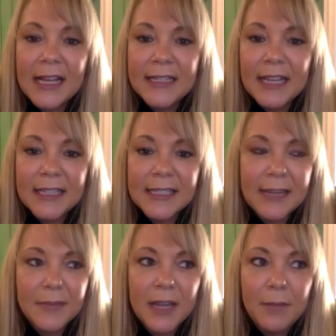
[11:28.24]
And
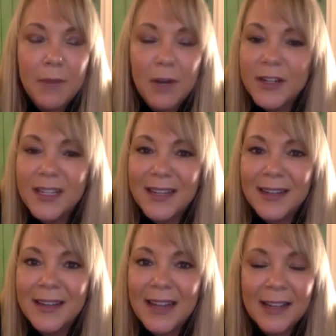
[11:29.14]
at the same time,
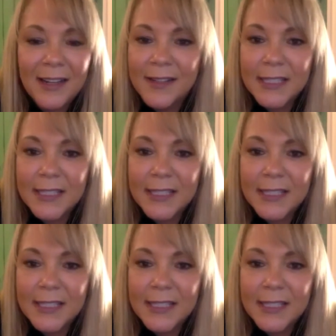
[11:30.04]
marketing